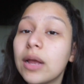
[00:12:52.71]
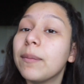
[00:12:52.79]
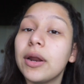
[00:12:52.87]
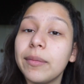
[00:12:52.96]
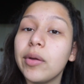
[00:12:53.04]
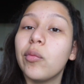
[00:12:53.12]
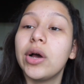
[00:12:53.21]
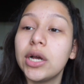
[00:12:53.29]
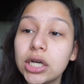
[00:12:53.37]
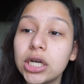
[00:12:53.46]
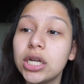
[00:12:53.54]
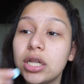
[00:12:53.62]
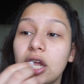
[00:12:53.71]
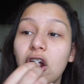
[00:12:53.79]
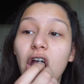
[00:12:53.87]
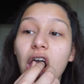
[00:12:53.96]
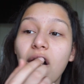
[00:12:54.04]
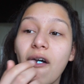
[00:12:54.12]
There better be one good in
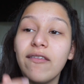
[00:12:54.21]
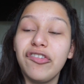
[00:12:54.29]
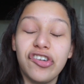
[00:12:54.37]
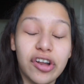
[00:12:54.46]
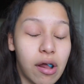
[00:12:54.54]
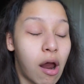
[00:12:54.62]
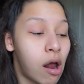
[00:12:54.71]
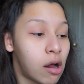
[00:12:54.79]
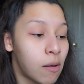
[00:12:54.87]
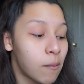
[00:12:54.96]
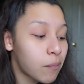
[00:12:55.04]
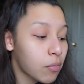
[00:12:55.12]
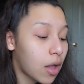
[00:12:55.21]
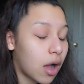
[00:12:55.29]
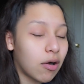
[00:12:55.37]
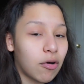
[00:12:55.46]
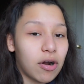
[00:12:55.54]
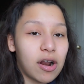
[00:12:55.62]
there, cause shit,
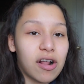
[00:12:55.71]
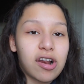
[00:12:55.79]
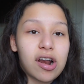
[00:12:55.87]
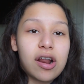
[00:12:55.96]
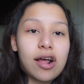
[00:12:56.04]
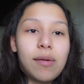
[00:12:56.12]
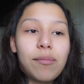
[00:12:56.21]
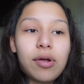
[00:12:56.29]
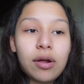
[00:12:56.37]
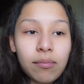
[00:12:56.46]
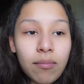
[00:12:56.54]
I cried like 10 times.